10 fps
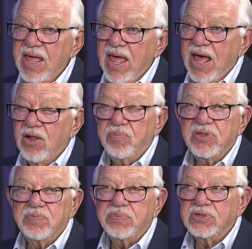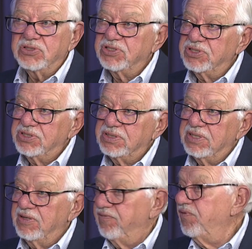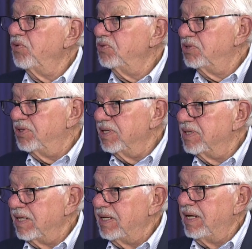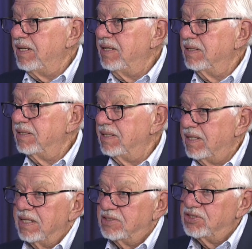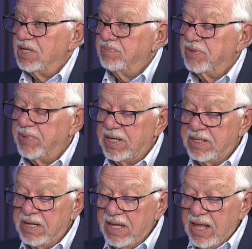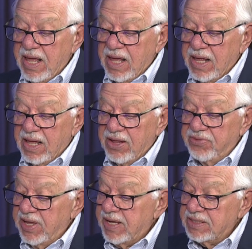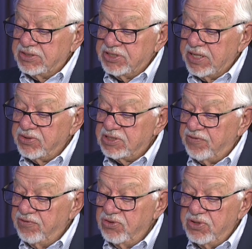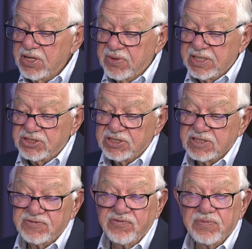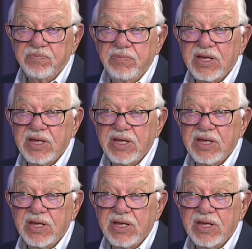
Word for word: help them purchase the food that they need that gets supplemented. Uh, they get generous food donations from Big